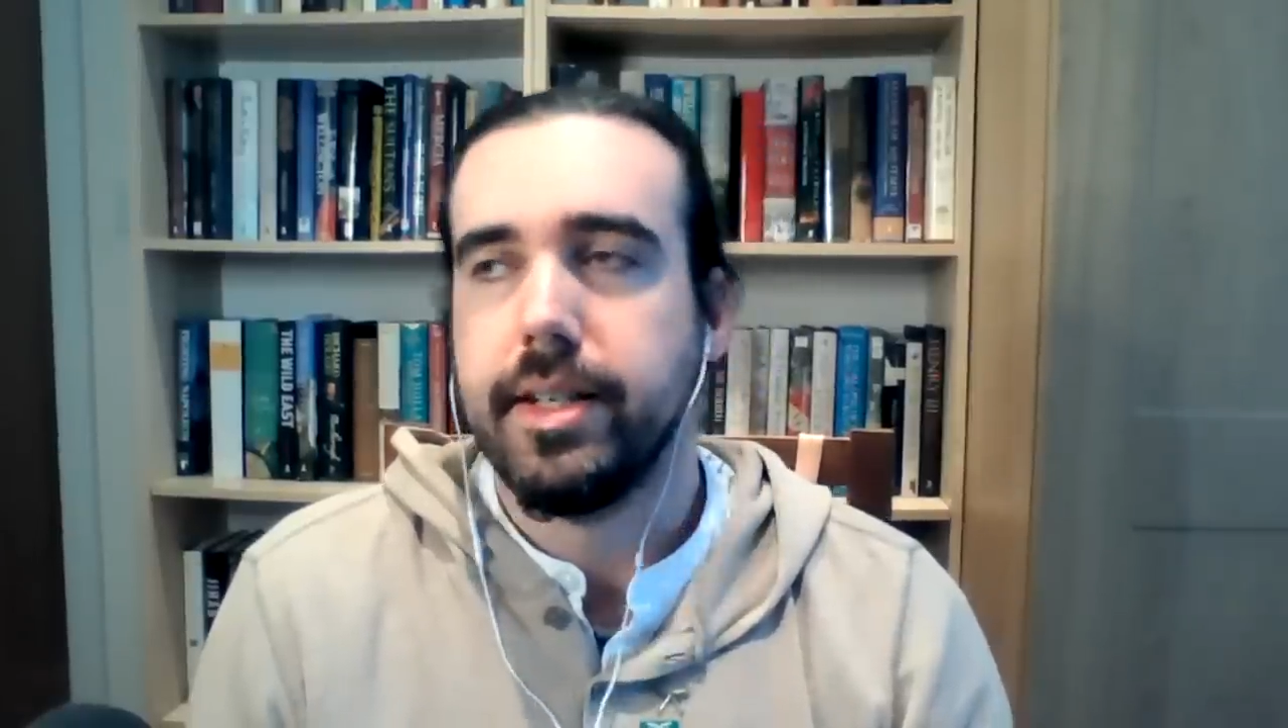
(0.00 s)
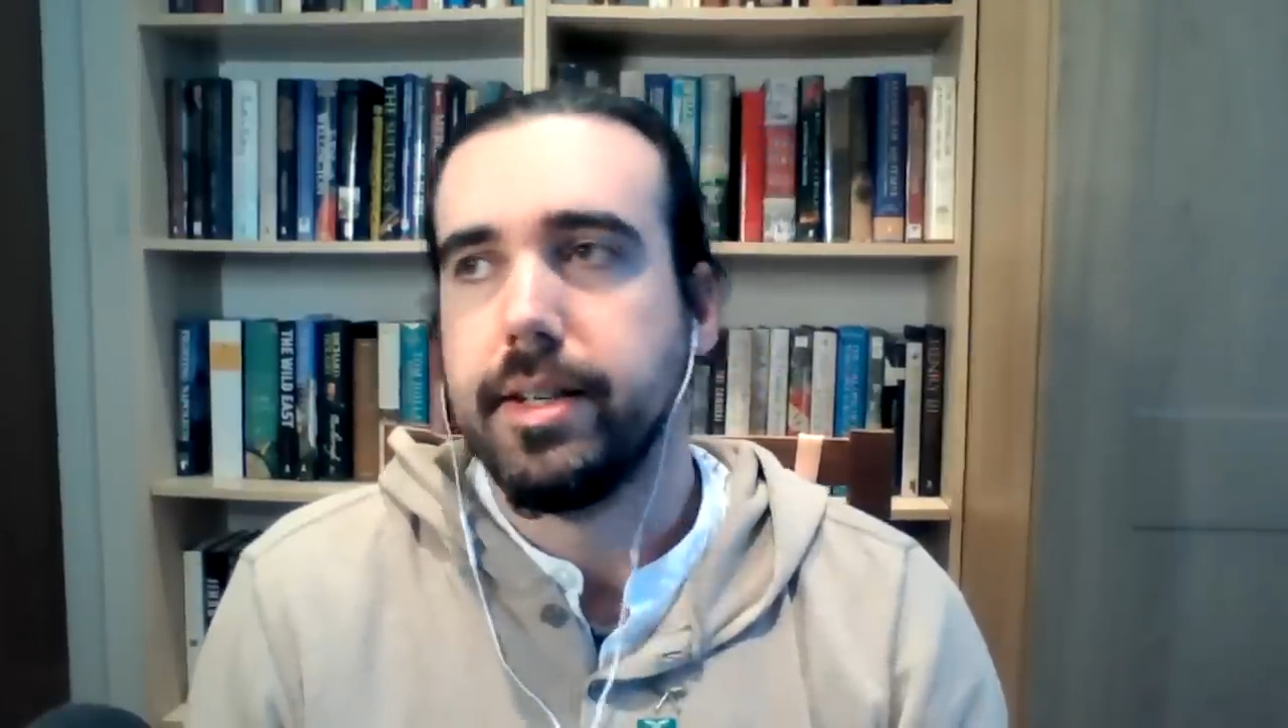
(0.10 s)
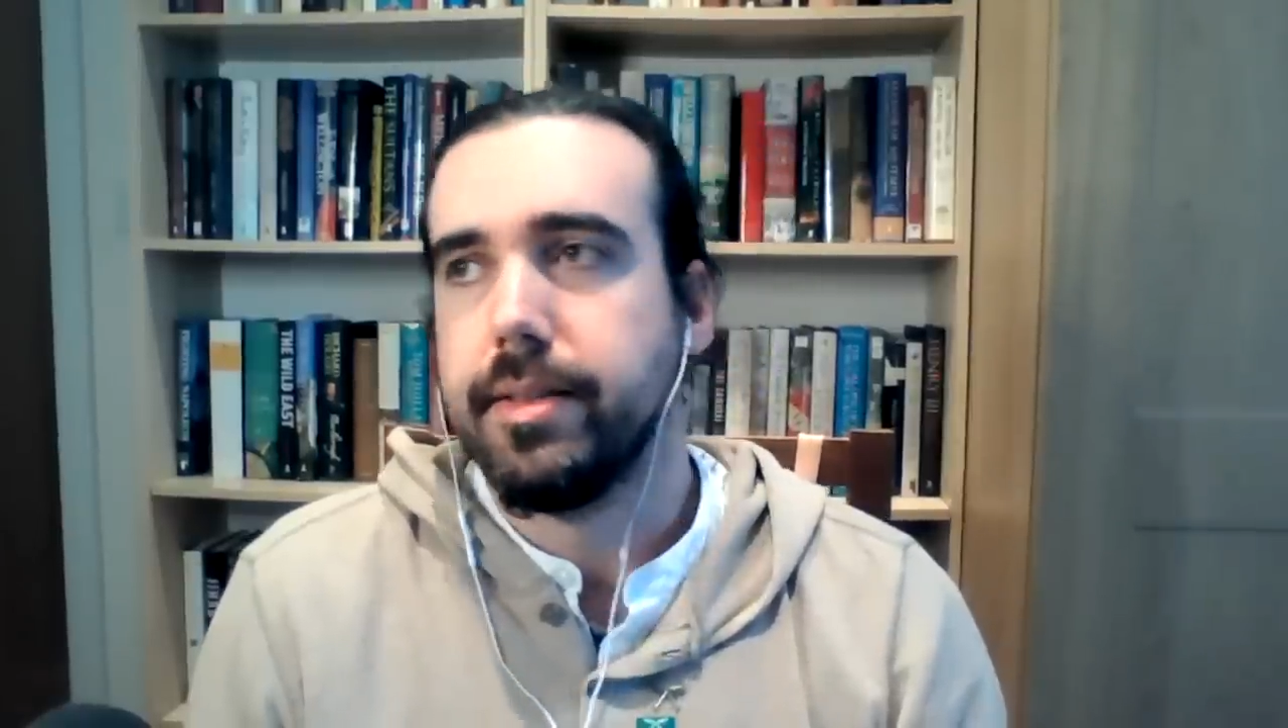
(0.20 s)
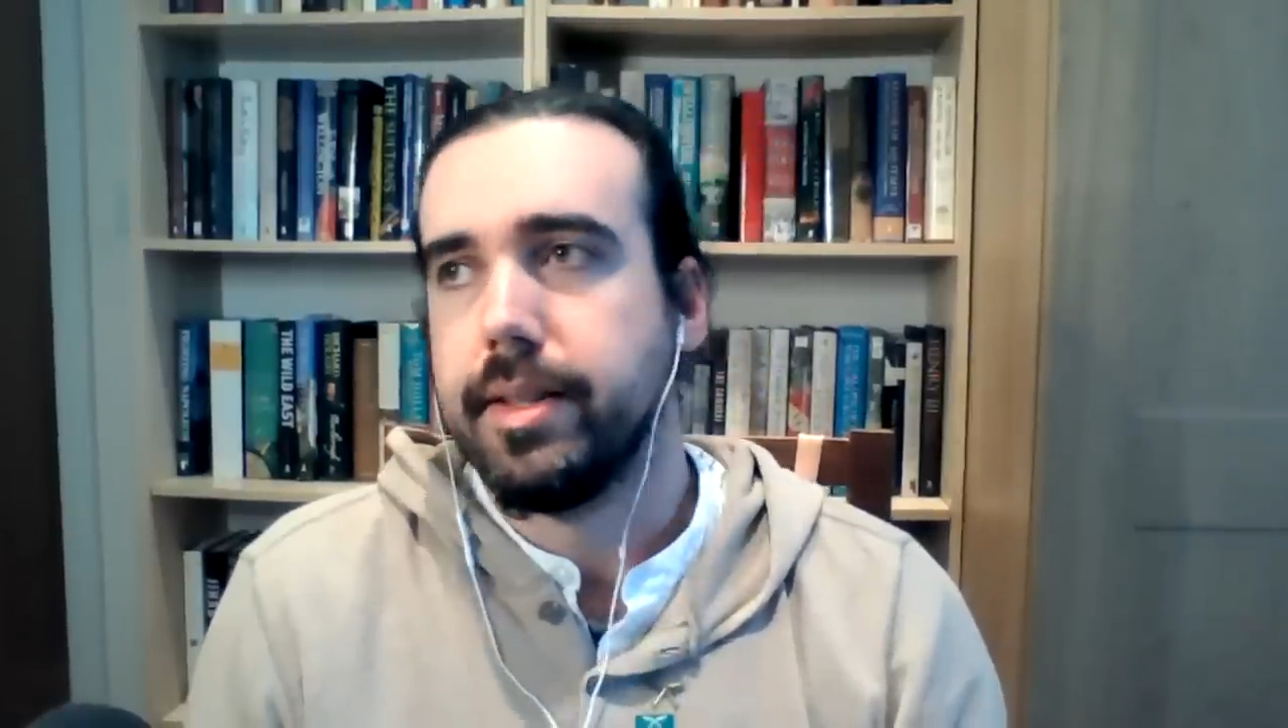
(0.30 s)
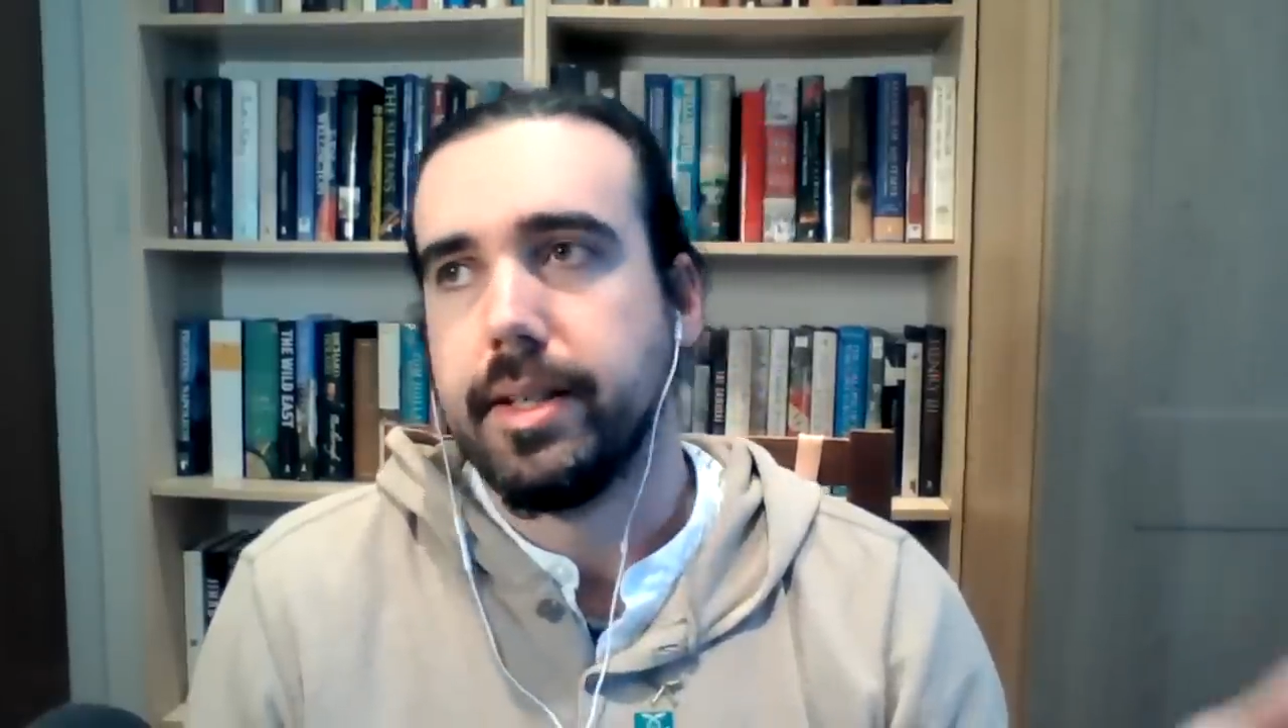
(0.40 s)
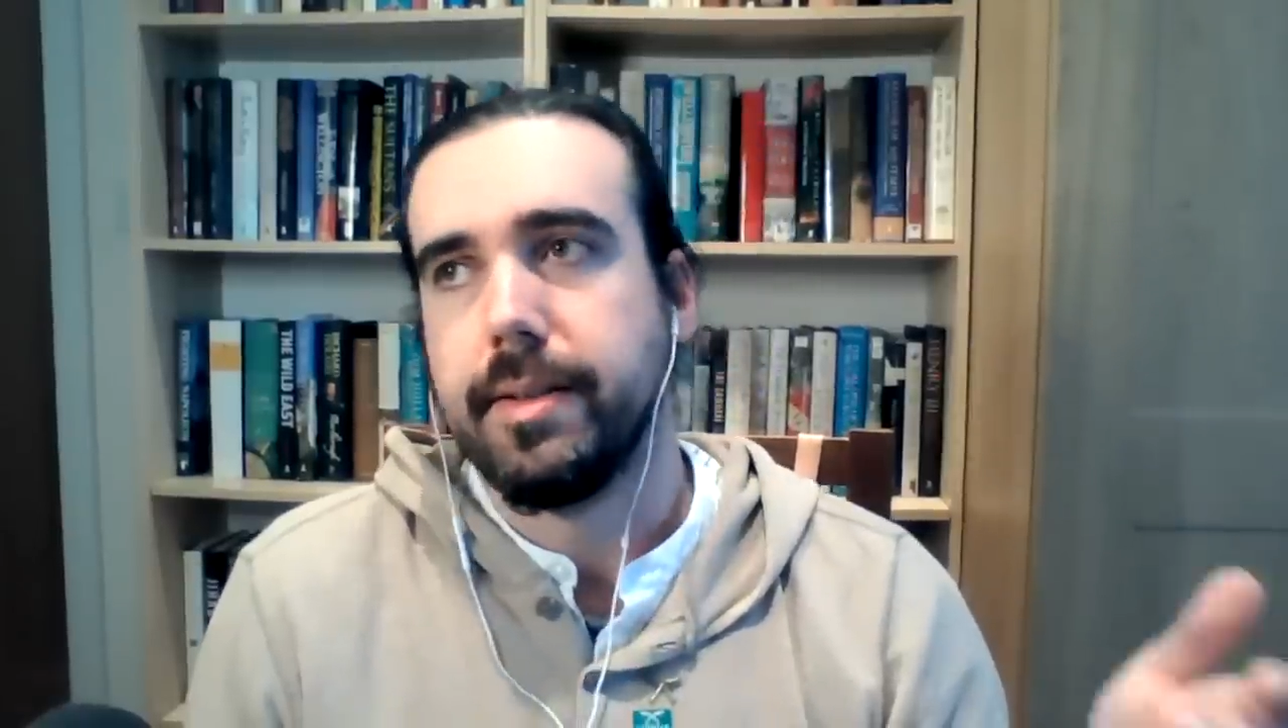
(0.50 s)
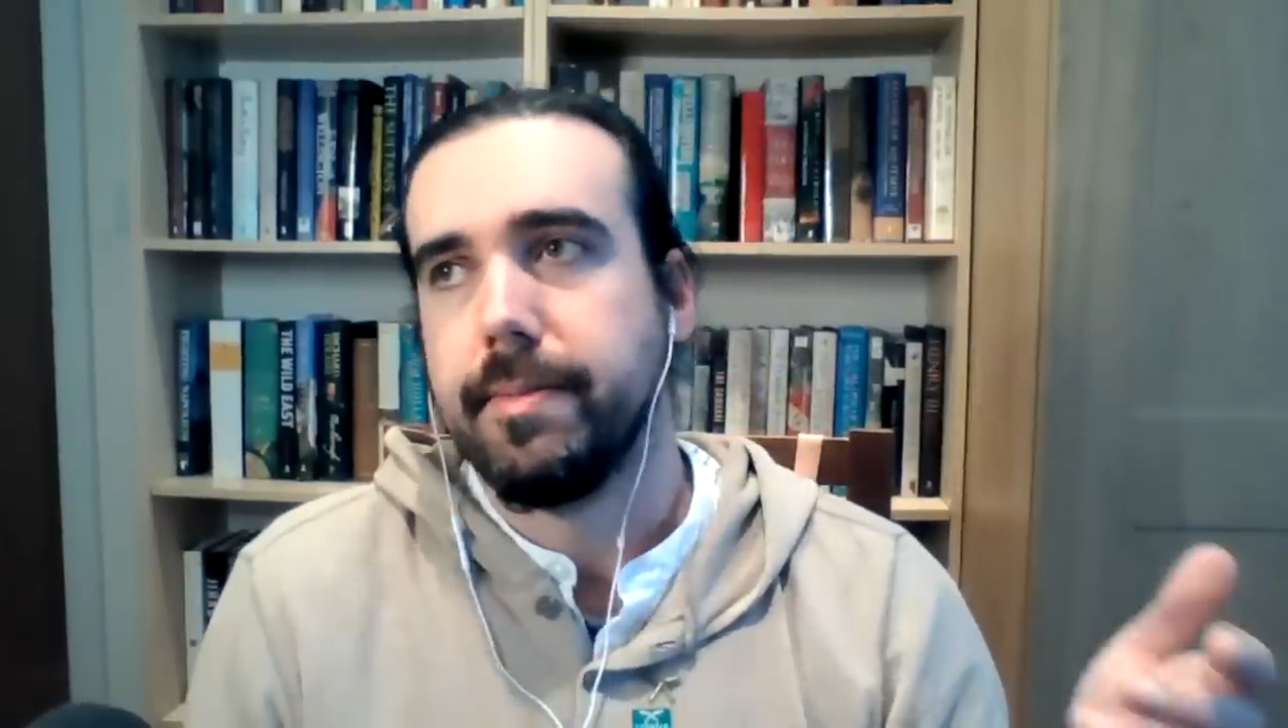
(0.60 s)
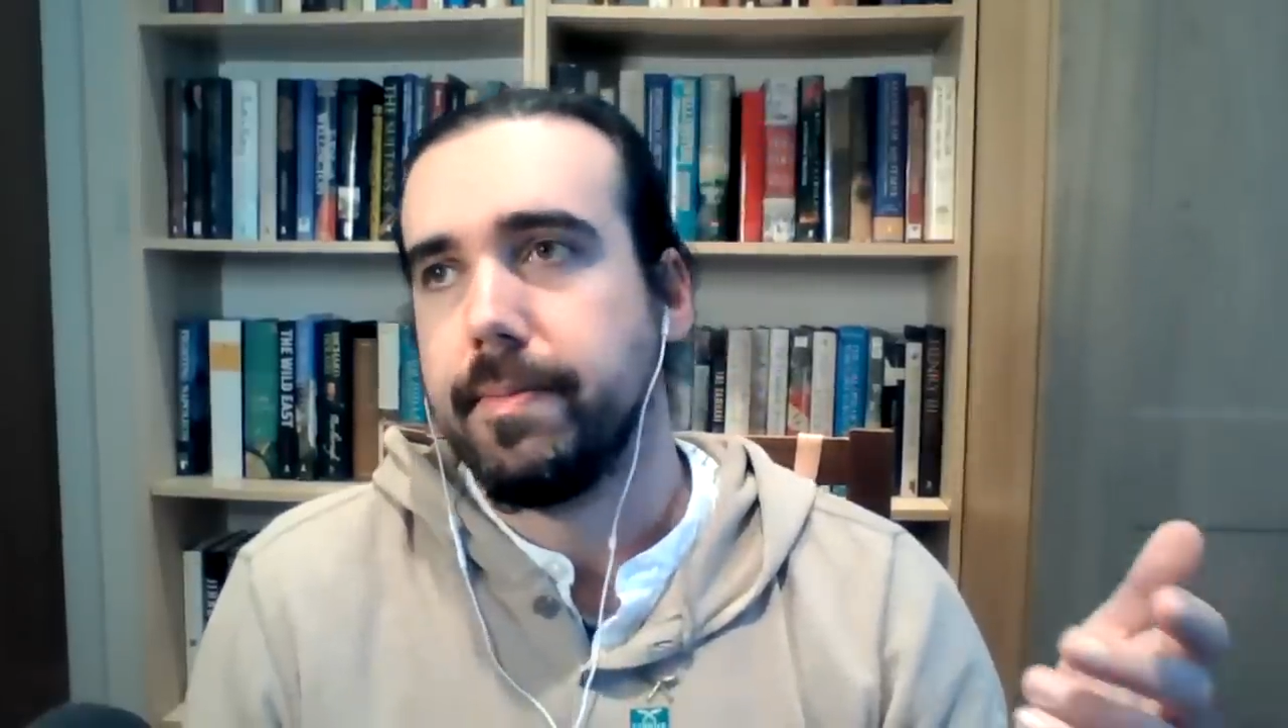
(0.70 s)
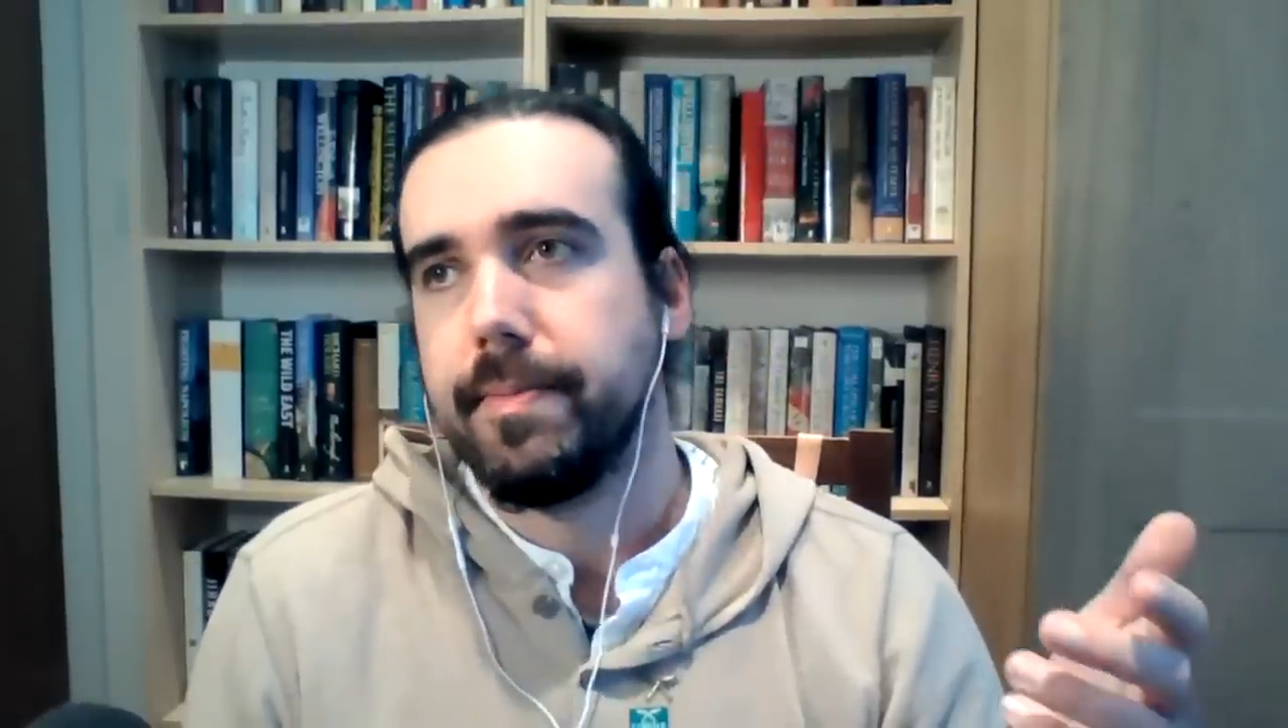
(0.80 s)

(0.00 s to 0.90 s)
know the